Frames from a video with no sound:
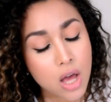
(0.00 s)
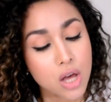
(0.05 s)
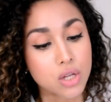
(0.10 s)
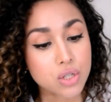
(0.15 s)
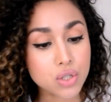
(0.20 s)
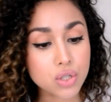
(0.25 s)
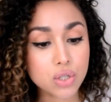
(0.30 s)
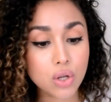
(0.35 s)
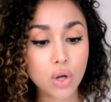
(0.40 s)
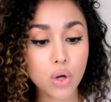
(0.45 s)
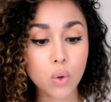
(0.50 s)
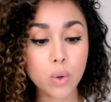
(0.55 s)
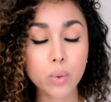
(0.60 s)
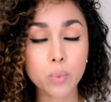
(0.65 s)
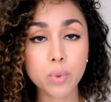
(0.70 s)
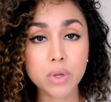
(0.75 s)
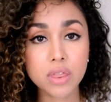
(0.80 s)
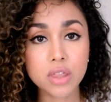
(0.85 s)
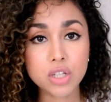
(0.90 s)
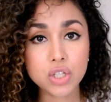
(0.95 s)
So
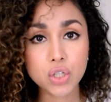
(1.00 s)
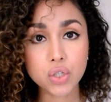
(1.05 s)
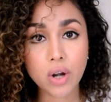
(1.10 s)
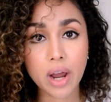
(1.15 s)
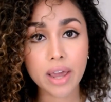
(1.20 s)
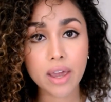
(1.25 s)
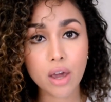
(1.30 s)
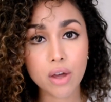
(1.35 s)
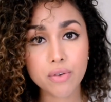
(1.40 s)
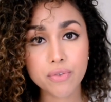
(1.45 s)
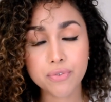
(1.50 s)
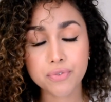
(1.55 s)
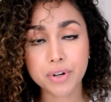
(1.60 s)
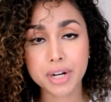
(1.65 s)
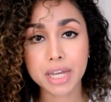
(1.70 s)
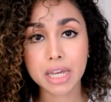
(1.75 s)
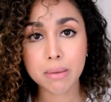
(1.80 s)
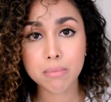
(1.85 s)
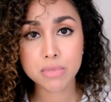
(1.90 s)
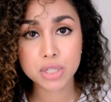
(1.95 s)
with the try-on
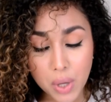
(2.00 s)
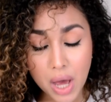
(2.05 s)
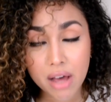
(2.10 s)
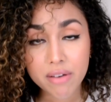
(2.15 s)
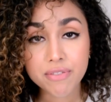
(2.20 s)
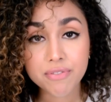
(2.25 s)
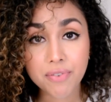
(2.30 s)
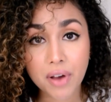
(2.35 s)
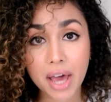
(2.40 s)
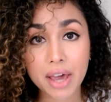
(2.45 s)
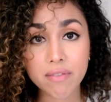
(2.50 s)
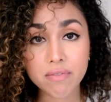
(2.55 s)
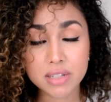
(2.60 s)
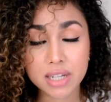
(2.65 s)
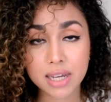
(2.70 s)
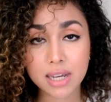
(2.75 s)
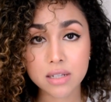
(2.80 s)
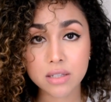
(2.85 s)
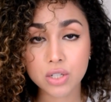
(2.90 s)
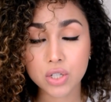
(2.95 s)
frames, you have 5
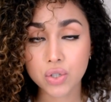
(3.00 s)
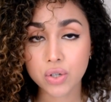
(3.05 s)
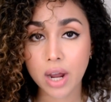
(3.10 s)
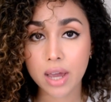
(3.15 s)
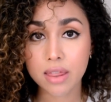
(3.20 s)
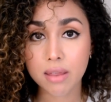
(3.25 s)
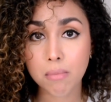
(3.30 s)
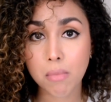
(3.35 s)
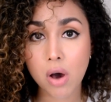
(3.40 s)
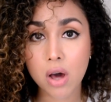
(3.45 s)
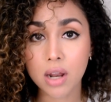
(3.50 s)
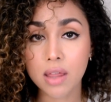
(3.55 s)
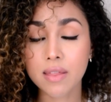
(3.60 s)
days to try them on,